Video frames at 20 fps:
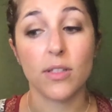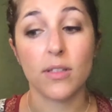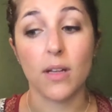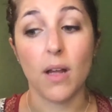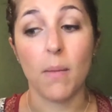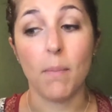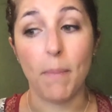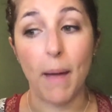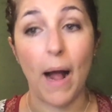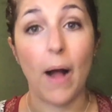
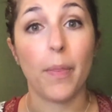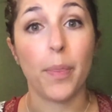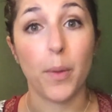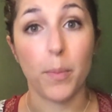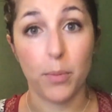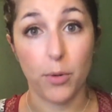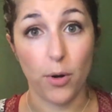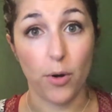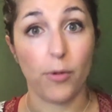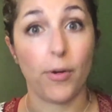about the
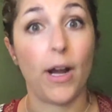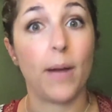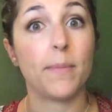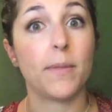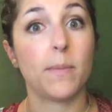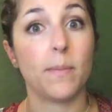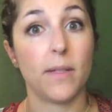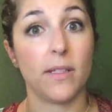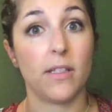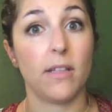program
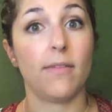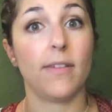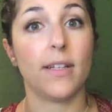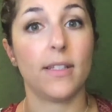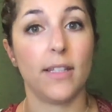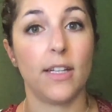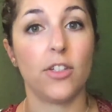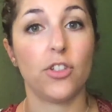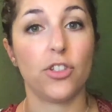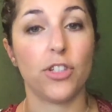specifics
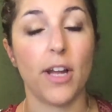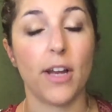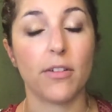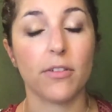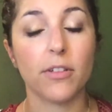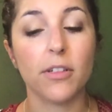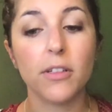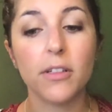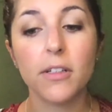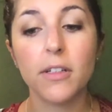in
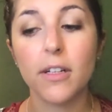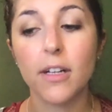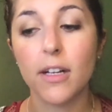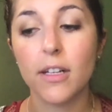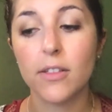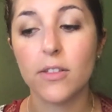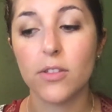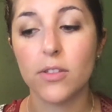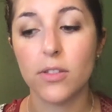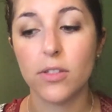general.
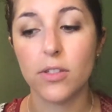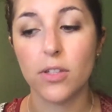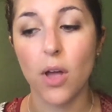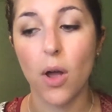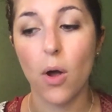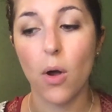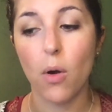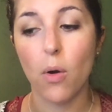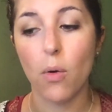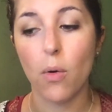
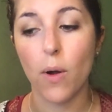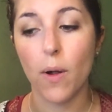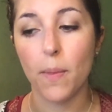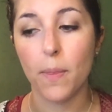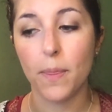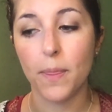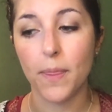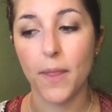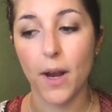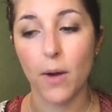So
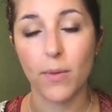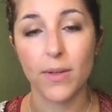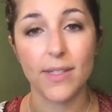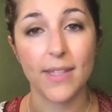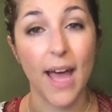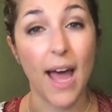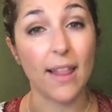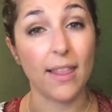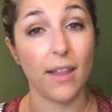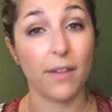there was
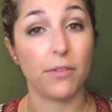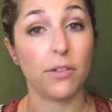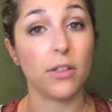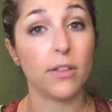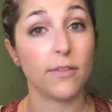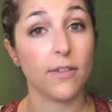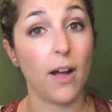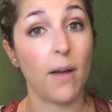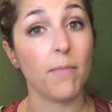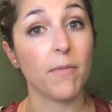that level
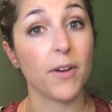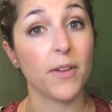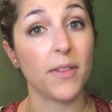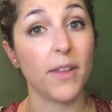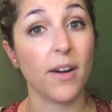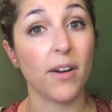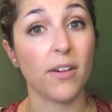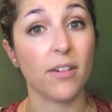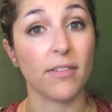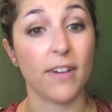of comfort
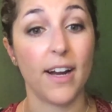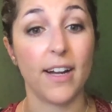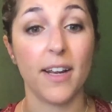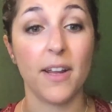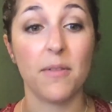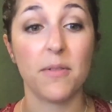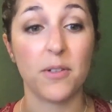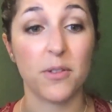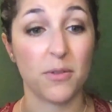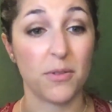there already,
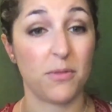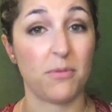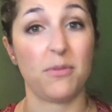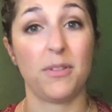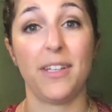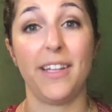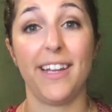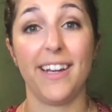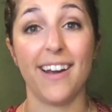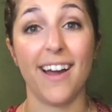which was
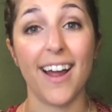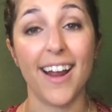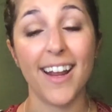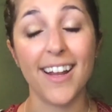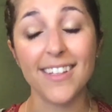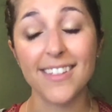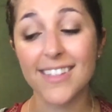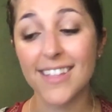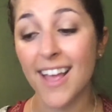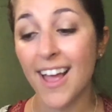really
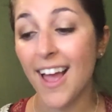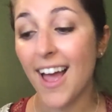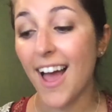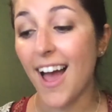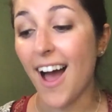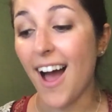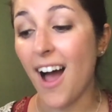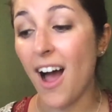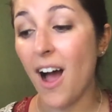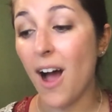nice.
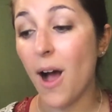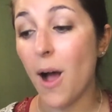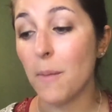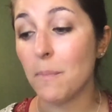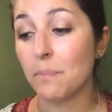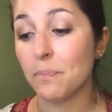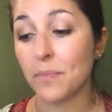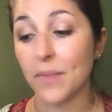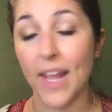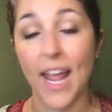
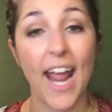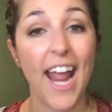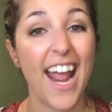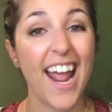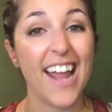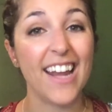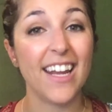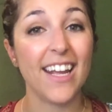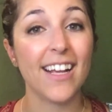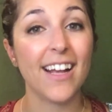
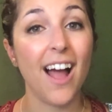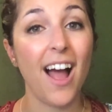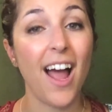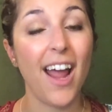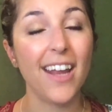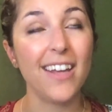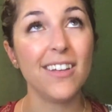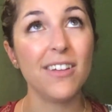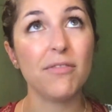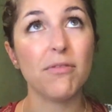And it
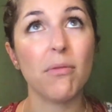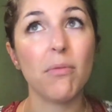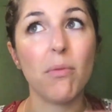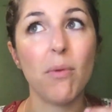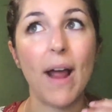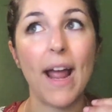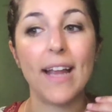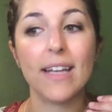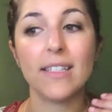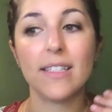kind of
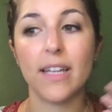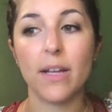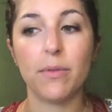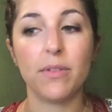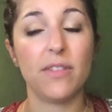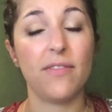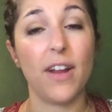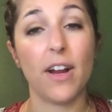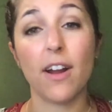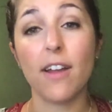it
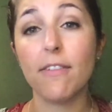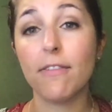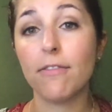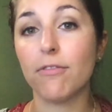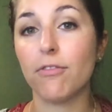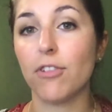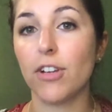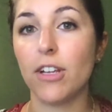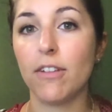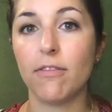was very
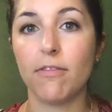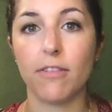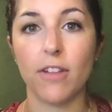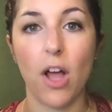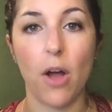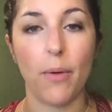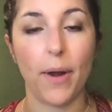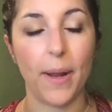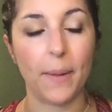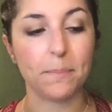free
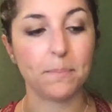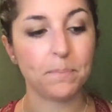flowing.